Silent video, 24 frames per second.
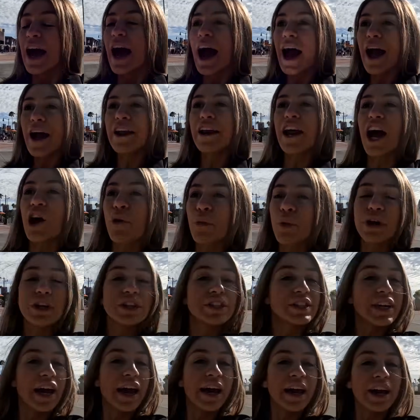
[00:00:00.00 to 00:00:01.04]
and I will
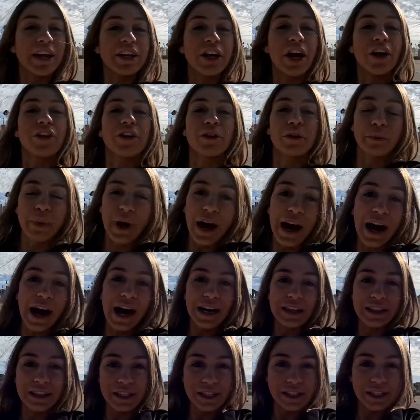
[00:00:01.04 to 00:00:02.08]
say another
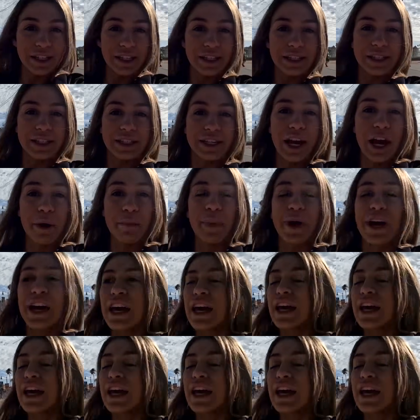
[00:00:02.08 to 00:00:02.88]
behind the scenes tip